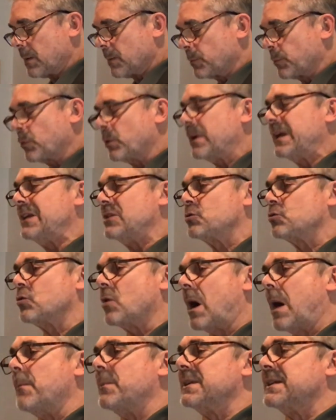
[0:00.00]

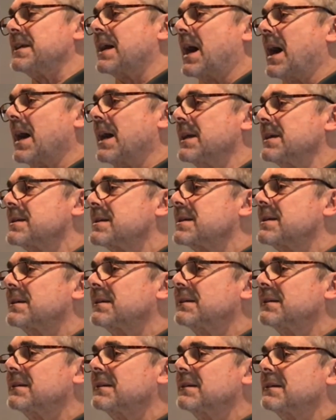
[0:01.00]
pre-traumatized.
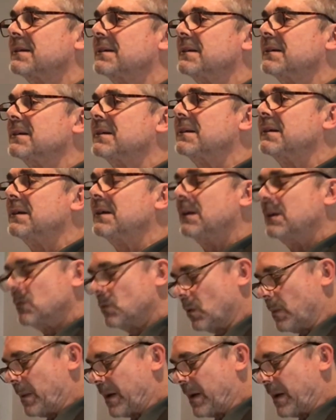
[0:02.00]
Well,